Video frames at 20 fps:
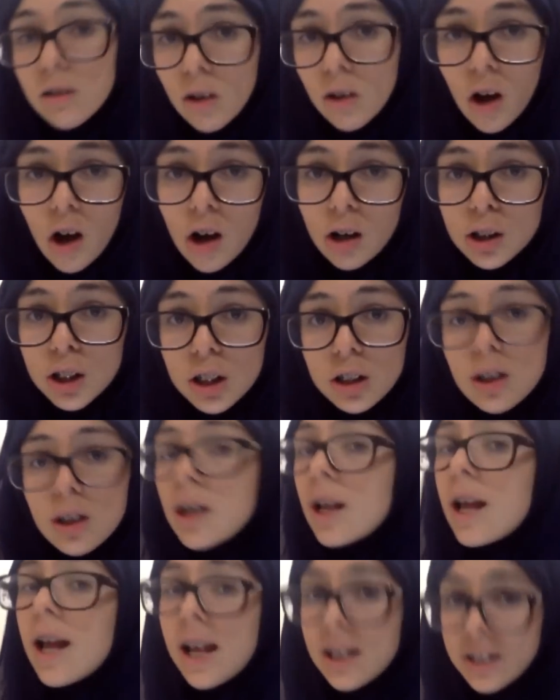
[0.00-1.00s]
a lot,
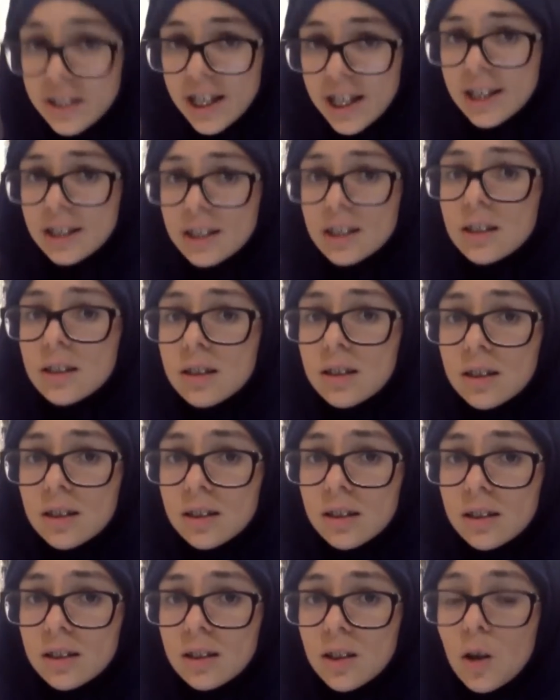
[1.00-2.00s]
and yet.
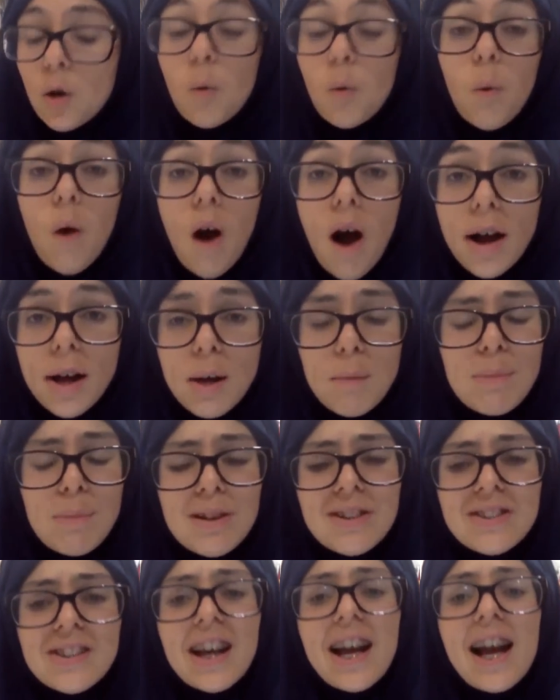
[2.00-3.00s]
Why?
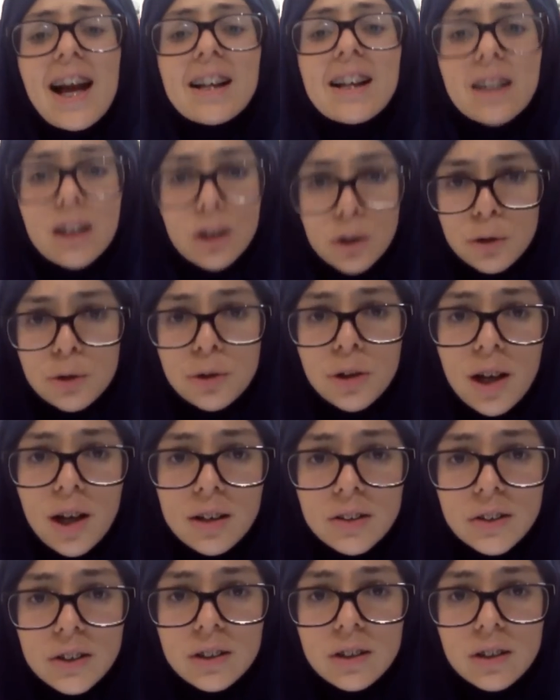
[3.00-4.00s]
Because I had
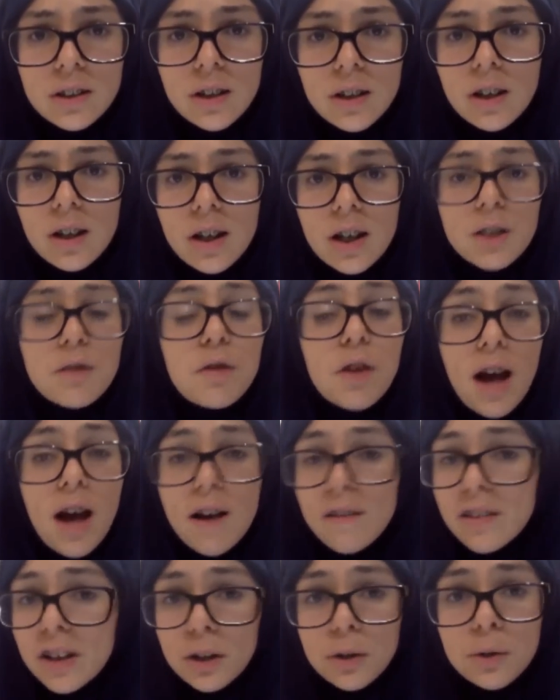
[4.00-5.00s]
lacunas. And if you
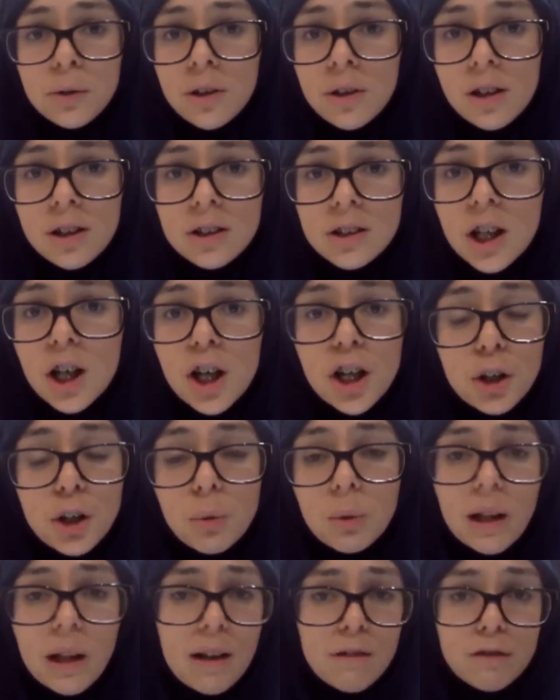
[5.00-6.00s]
have lacunas, you
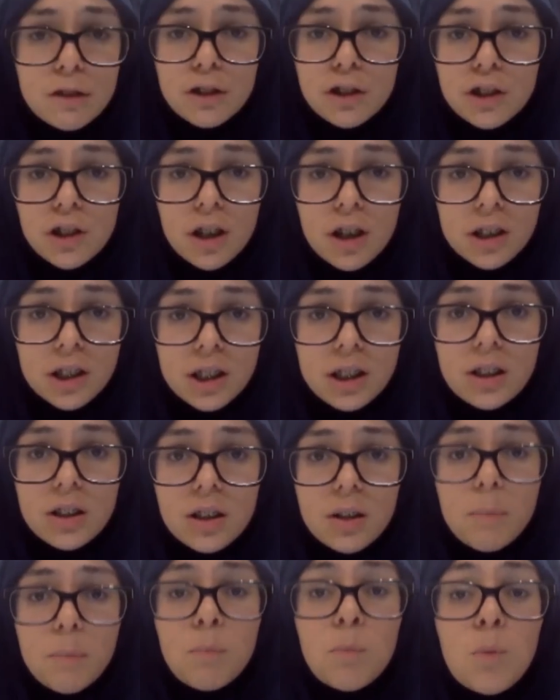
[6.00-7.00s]
will have to study
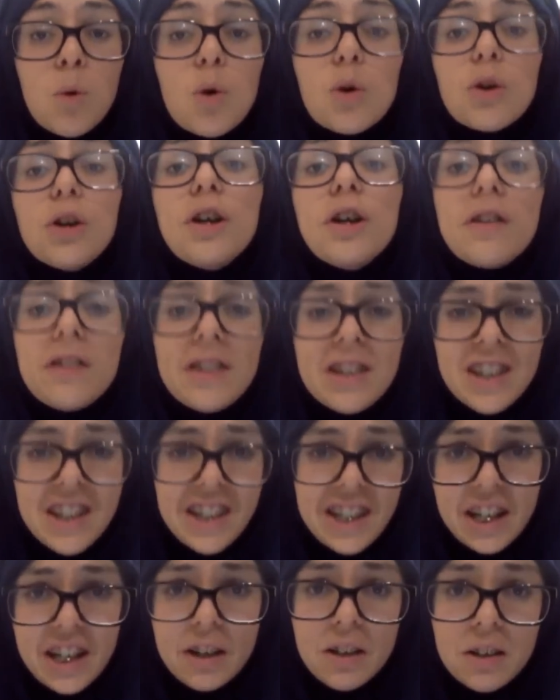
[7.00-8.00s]
more than a
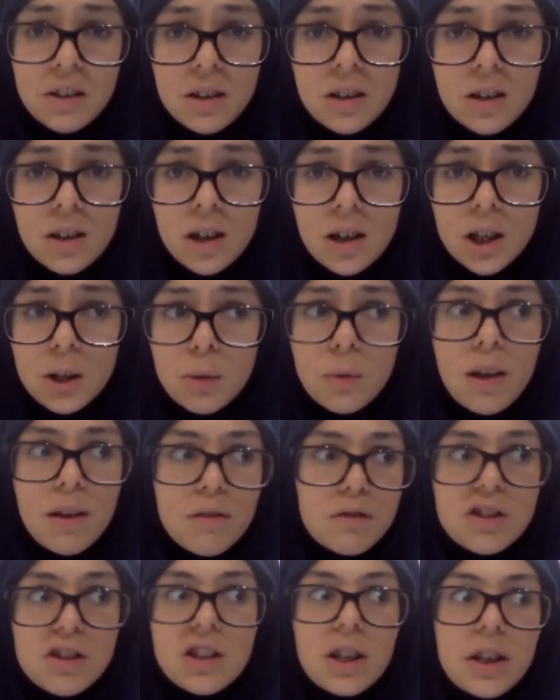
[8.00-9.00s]
year. You will
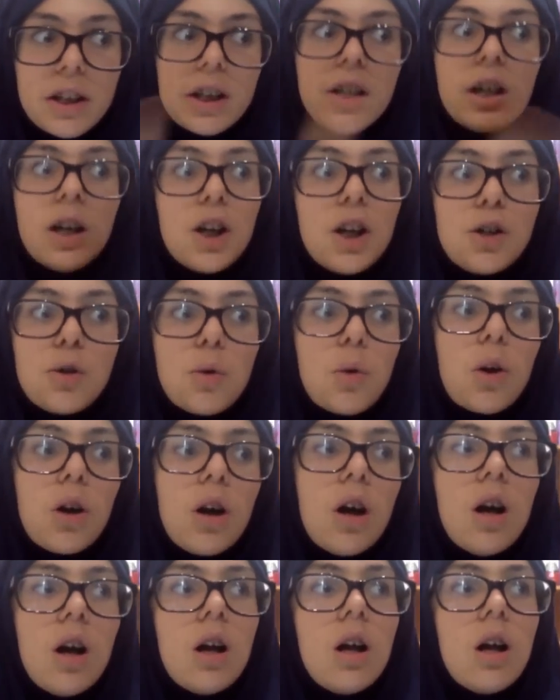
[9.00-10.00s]
have to study your